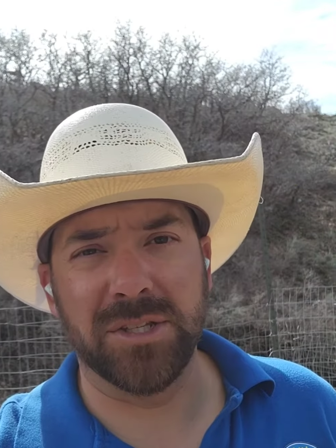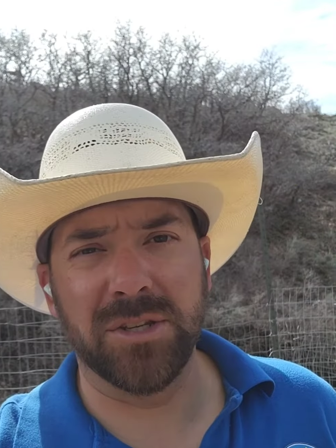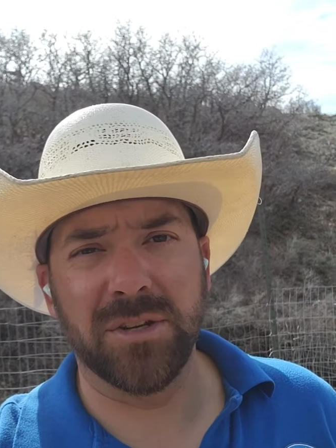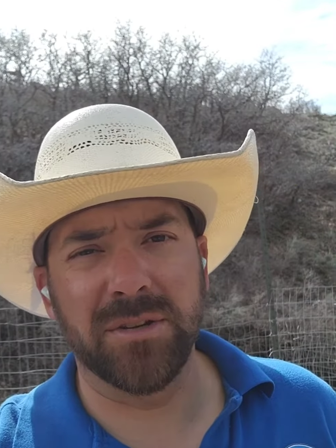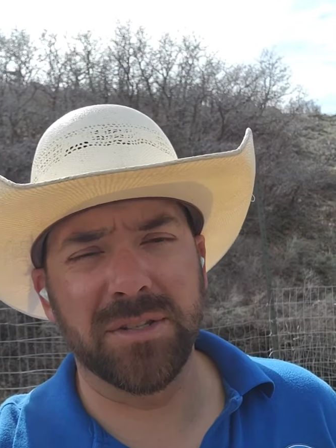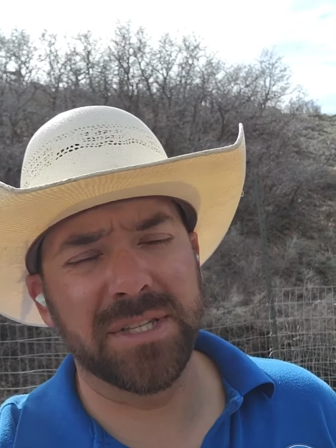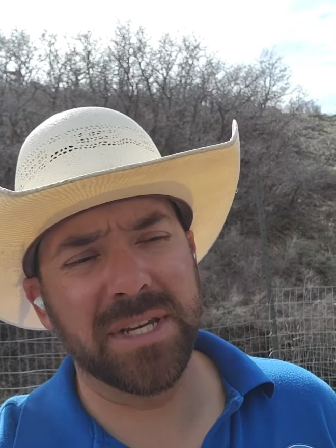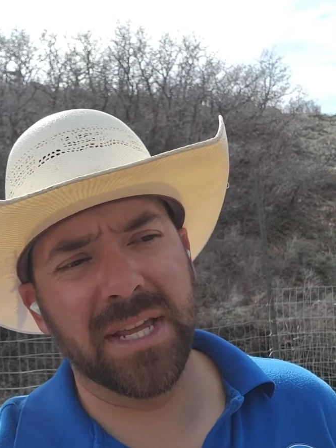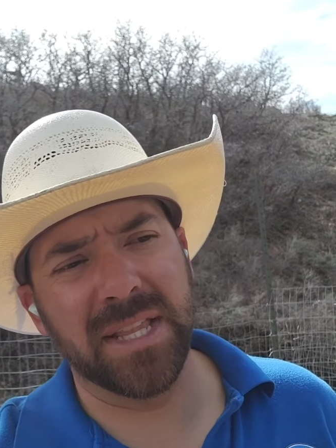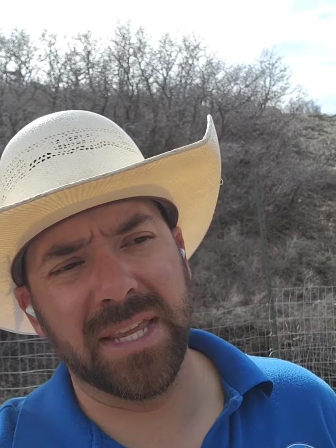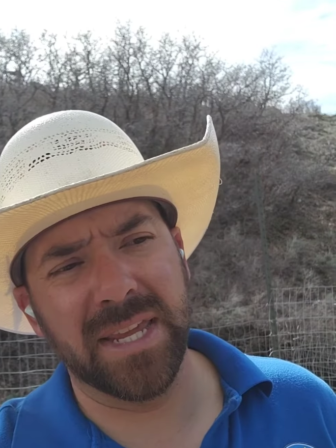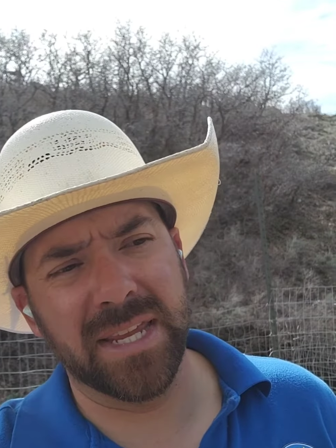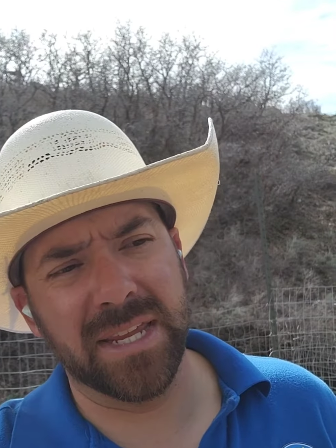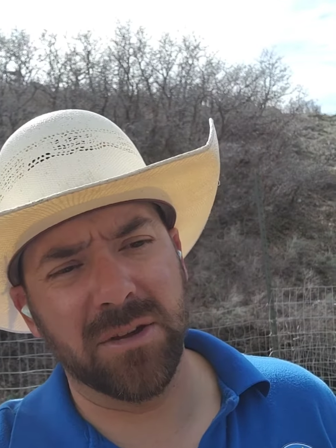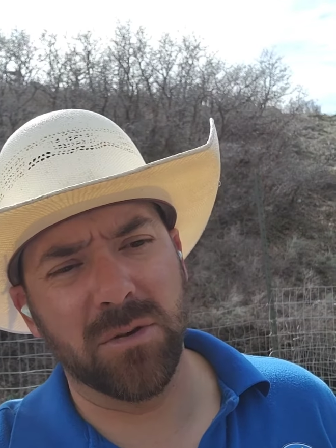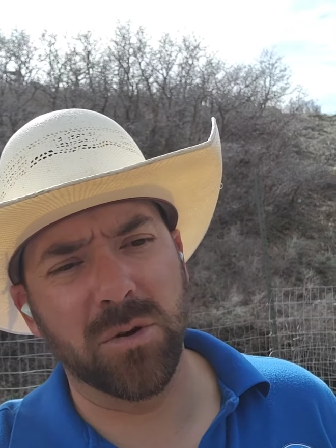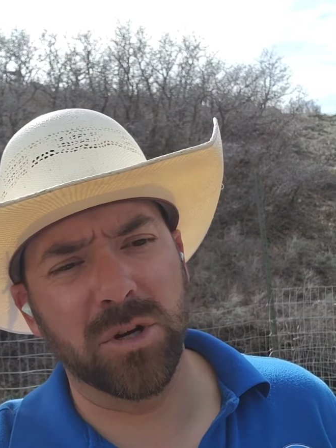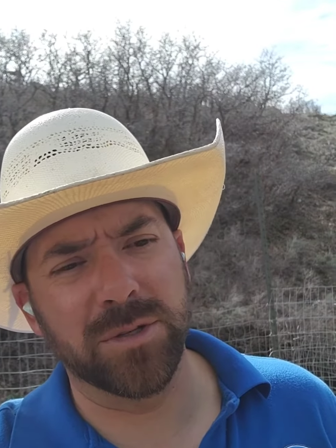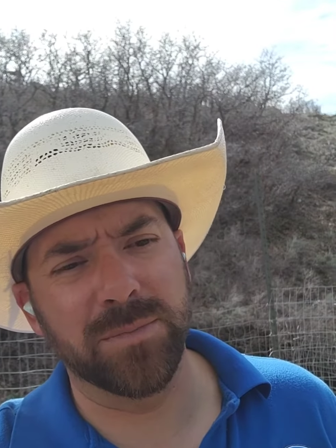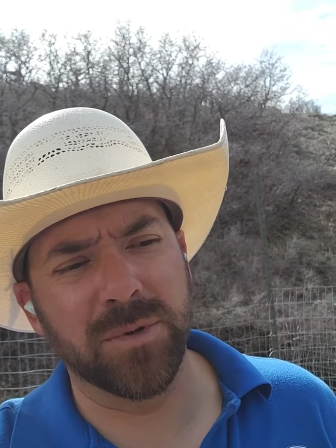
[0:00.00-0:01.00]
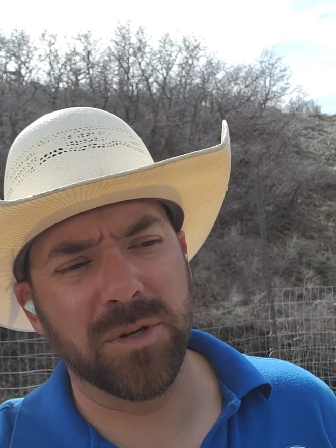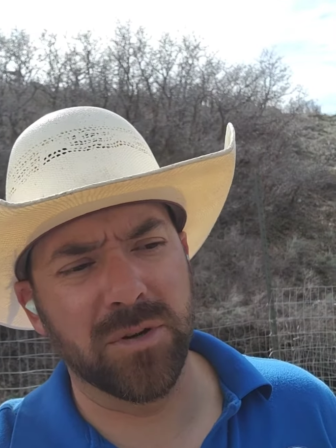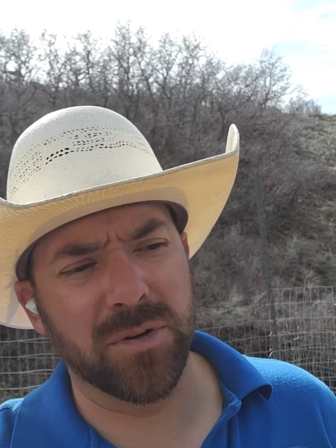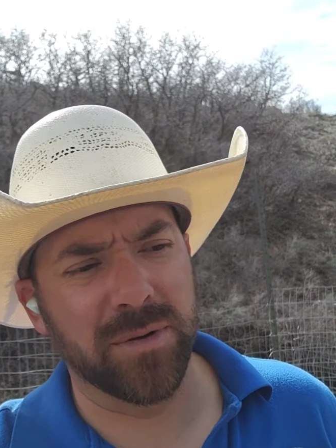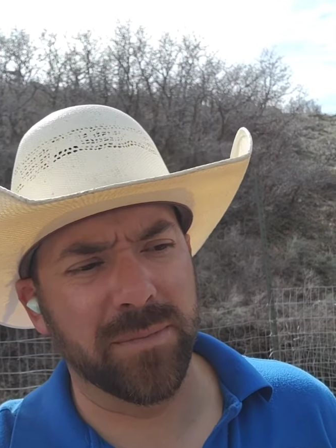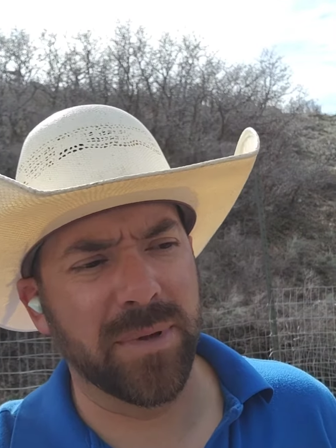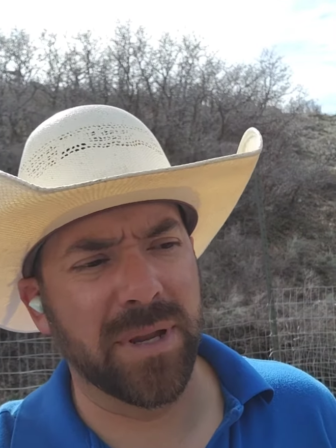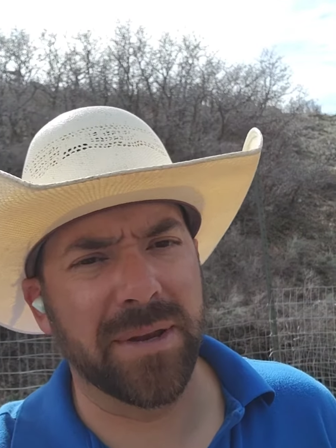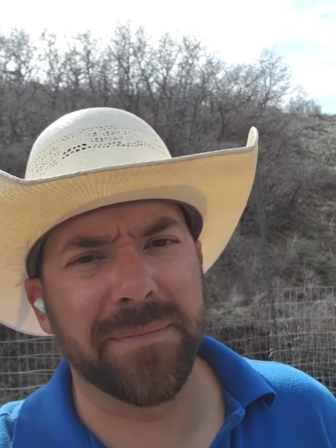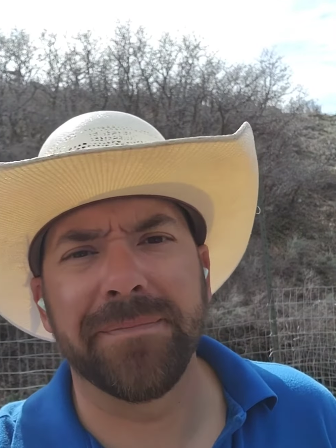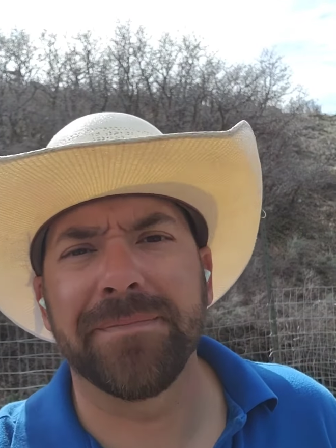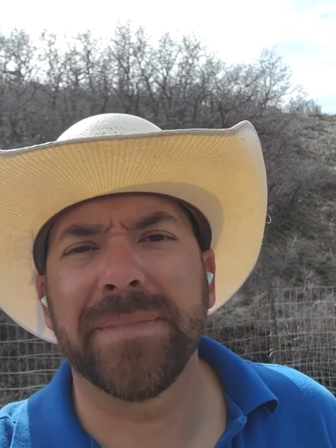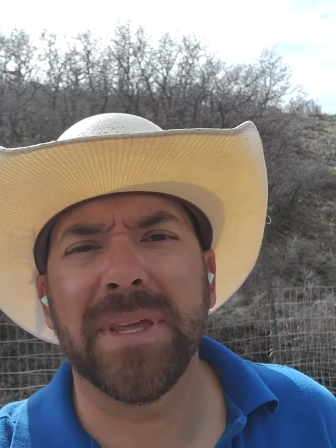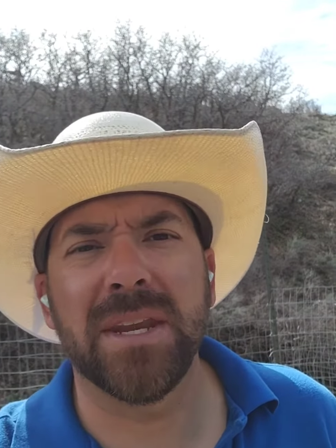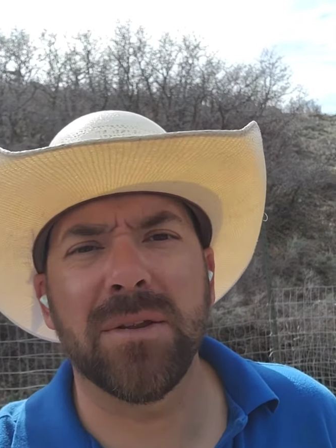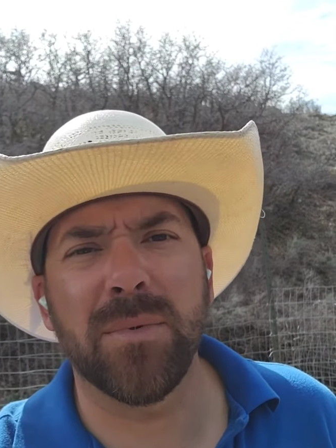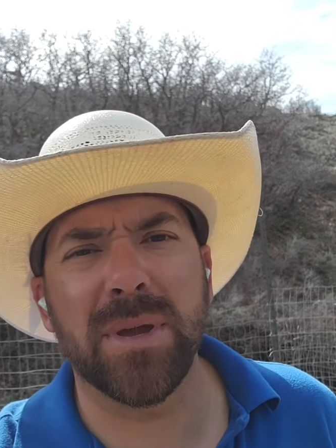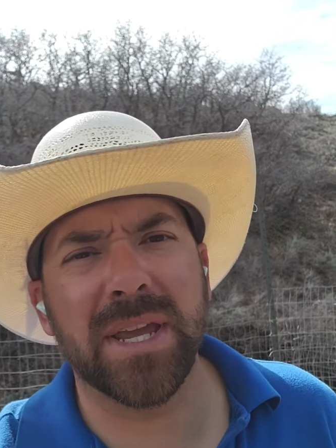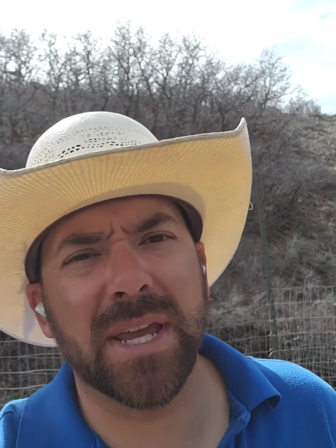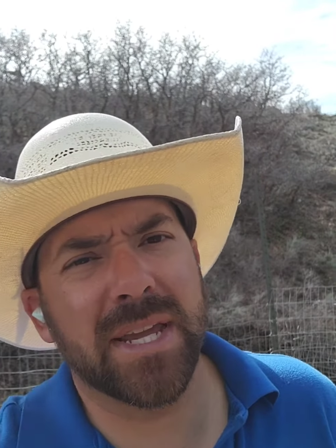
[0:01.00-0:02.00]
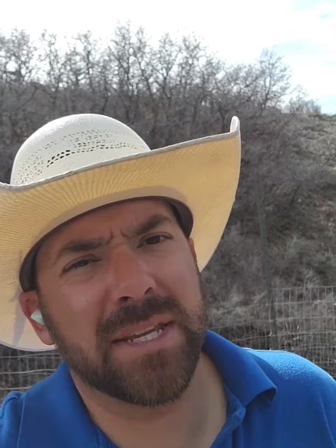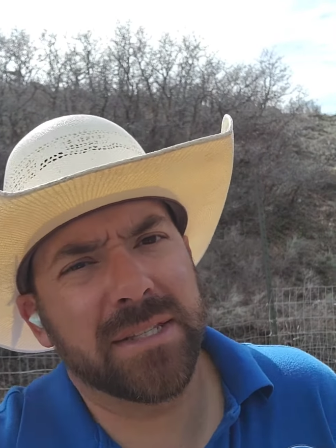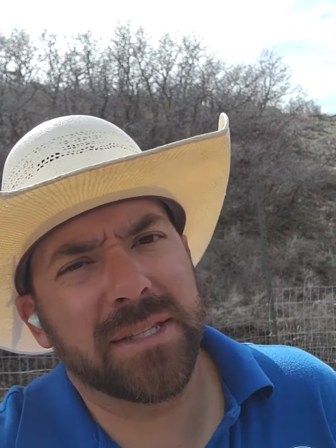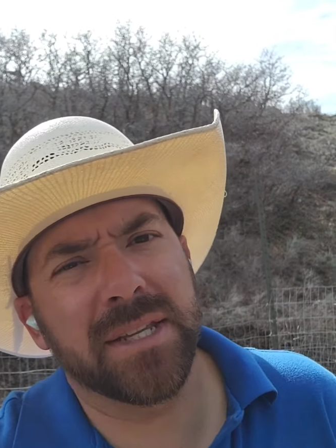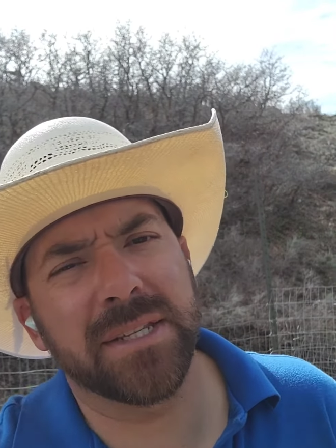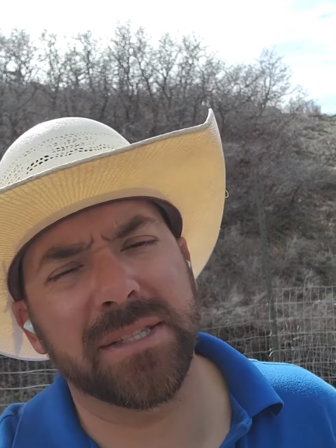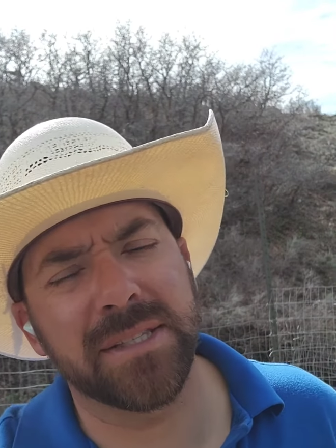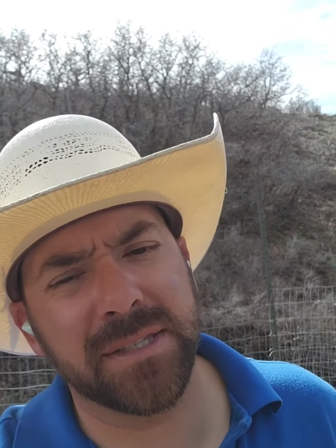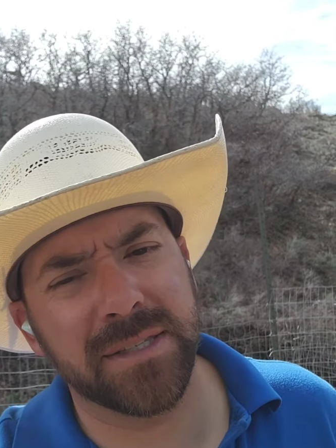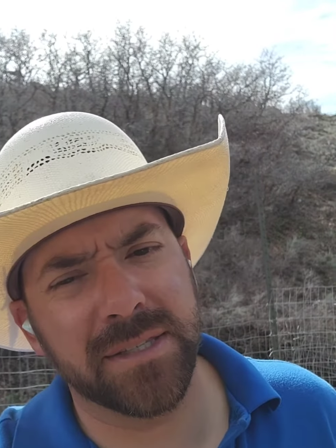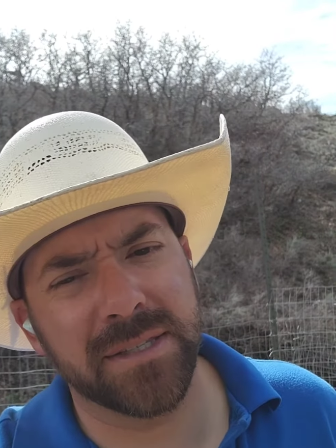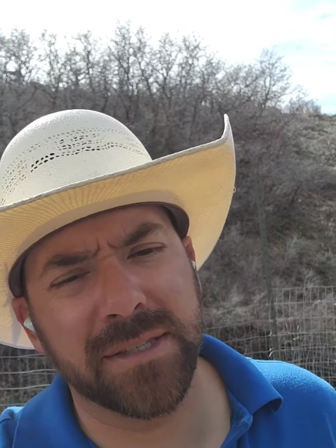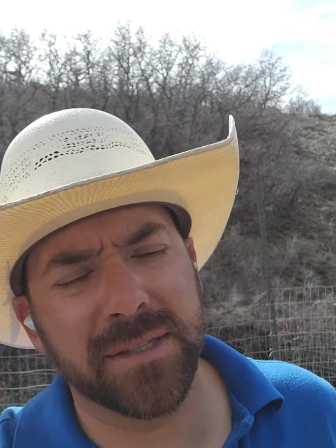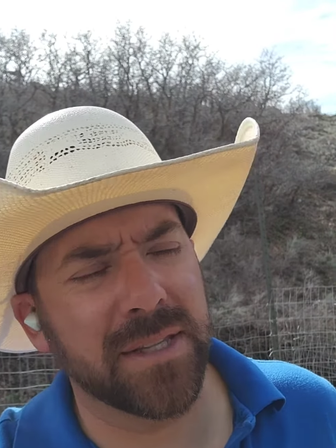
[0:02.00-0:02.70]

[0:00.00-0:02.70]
So it's not like horse manure. But anyway, guys, that's